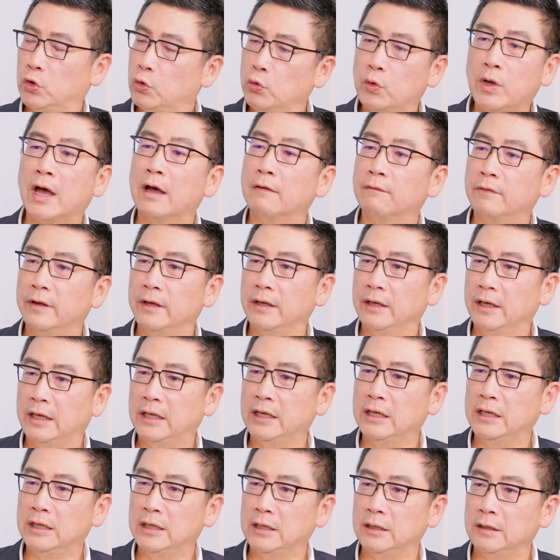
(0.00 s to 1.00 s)
do you have
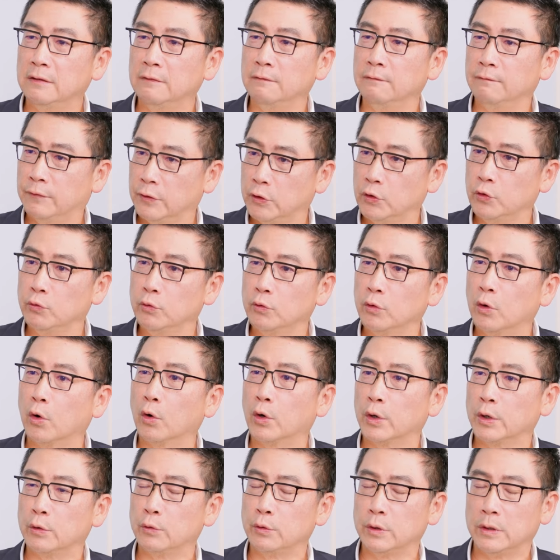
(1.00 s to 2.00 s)
any view,
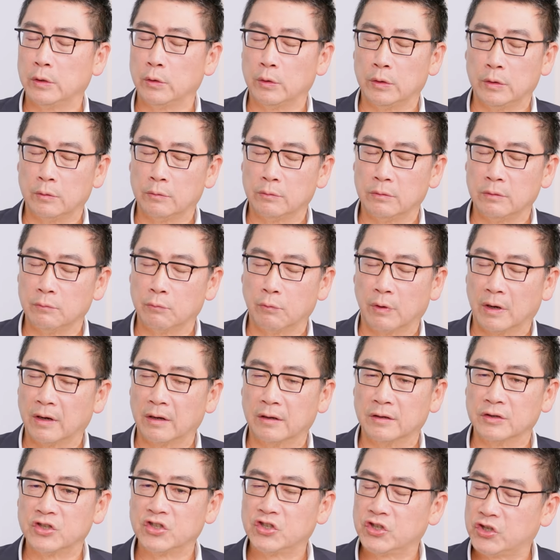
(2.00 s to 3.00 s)
or you want
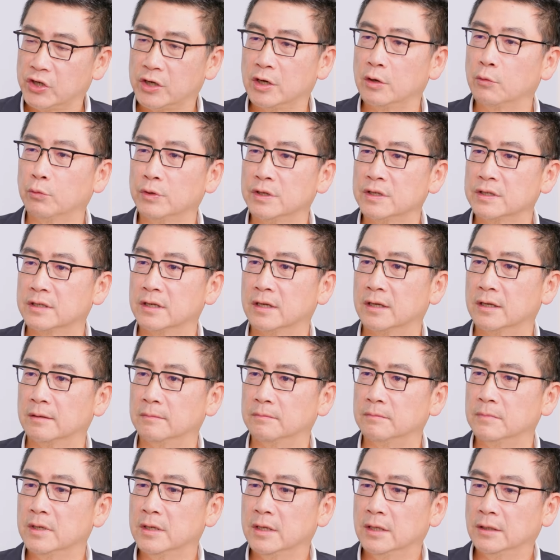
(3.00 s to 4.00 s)
to share with
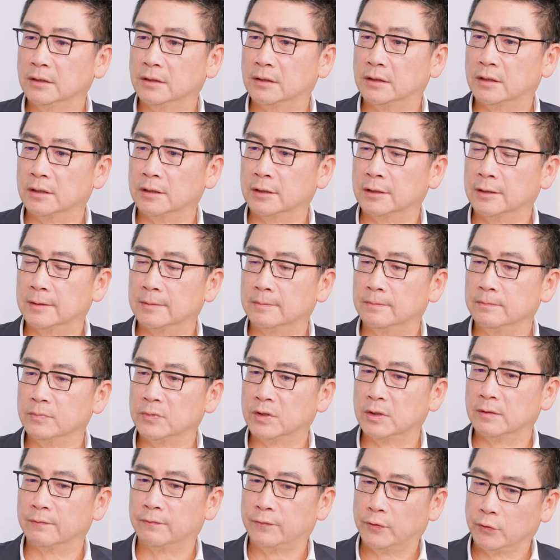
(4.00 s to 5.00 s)

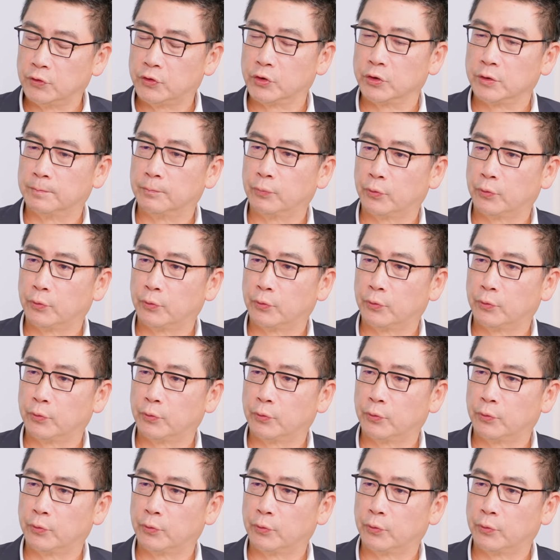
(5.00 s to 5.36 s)
the future